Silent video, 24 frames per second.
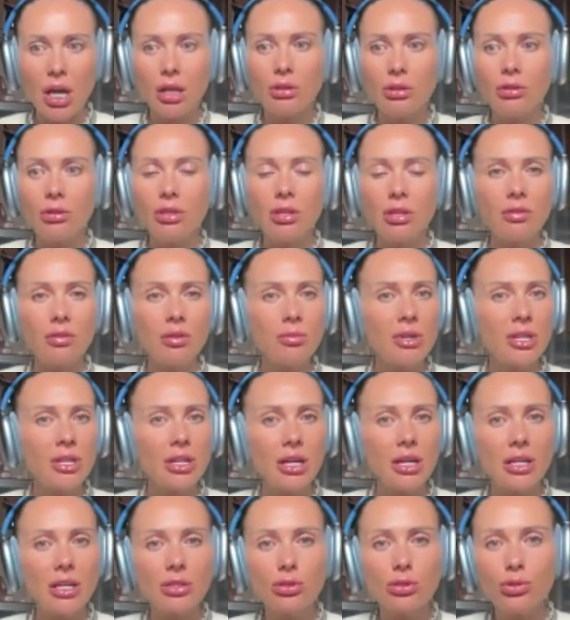Not everybody
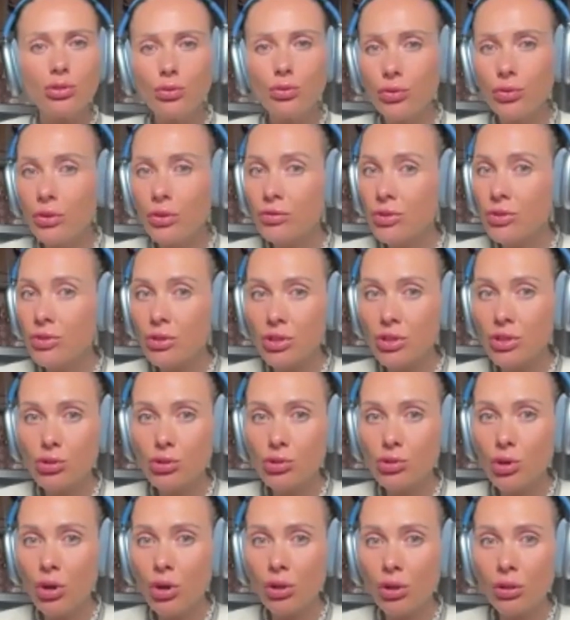has 250
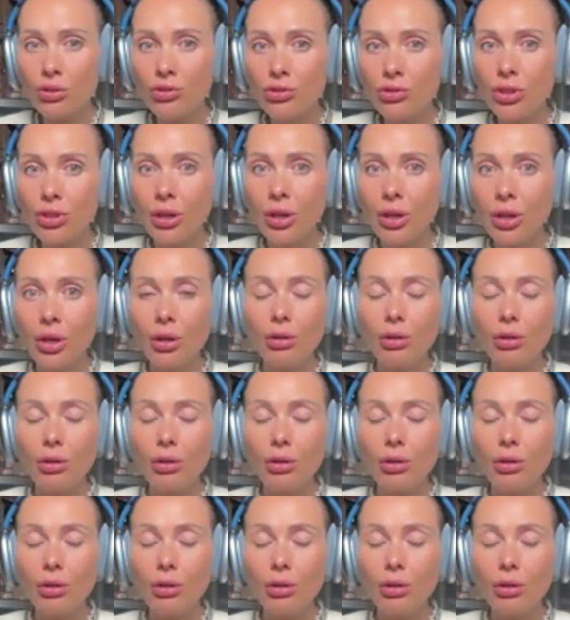astrology